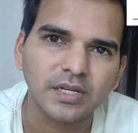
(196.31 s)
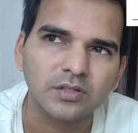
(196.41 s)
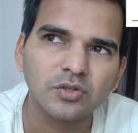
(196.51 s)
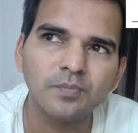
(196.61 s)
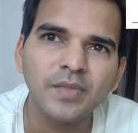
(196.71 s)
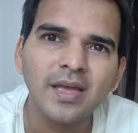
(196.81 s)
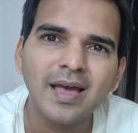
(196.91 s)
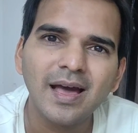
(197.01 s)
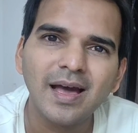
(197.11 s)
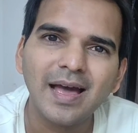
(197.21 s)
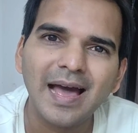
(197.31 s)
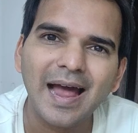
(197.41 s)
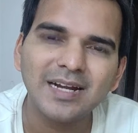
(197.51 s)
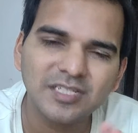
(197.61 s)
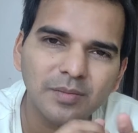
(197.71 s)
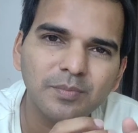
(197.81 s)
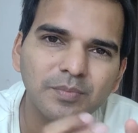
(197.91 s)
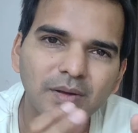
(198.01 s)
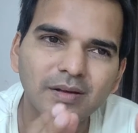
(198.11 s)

So at some